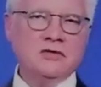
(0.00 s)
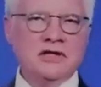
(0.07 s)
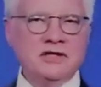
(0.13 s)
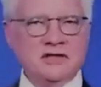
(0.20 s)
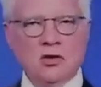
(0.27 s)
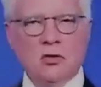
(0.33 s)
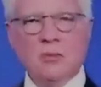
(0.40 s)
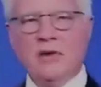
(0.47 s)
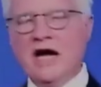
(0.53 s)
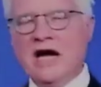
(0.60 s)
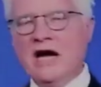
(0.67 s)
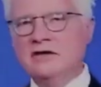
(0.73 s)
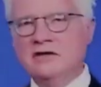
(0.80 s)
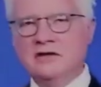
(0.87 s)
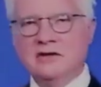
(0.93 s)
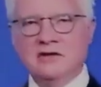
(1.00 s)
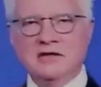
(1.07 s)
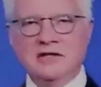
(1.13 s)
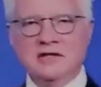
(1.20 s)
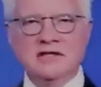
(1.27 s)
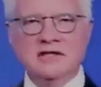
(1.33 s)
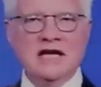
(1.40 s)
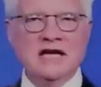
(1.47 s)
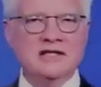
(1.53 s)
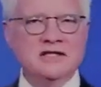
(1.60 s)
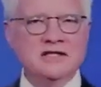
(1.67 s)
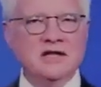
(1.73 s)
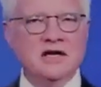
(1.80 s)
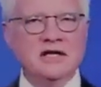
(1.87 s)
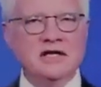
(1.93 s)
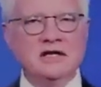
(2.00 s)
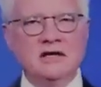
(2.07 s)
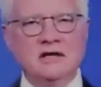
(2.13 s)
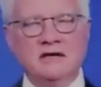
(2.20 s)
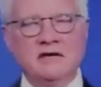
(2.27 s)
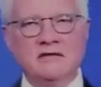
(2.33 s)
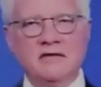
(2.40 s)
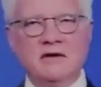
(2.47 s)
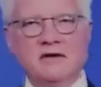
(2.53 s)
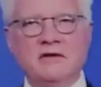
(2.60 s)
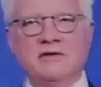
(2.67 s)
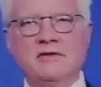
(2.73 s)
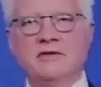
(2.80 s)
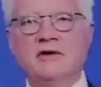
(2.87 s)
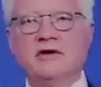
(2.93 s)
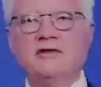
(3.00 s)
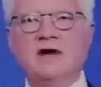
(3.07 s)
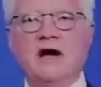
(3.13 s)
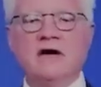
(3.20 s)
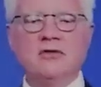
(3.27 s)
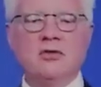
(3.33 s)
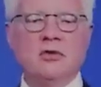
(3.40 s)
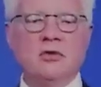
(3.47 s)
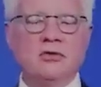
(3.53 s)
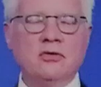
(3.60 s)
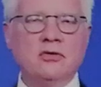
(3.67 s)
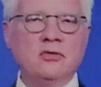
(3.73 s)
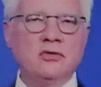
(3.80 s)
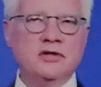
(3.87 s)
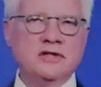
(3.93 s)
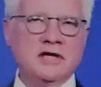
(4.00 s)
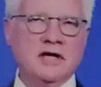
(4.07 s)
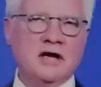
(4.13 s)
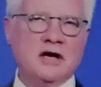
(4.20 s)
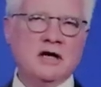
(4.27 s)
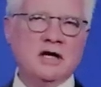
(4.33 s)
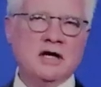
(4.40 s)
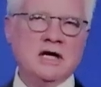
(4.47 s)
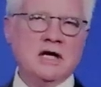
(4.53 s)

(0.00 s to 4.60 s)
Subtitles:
let's go back to this case study of the 35-year-old who was there.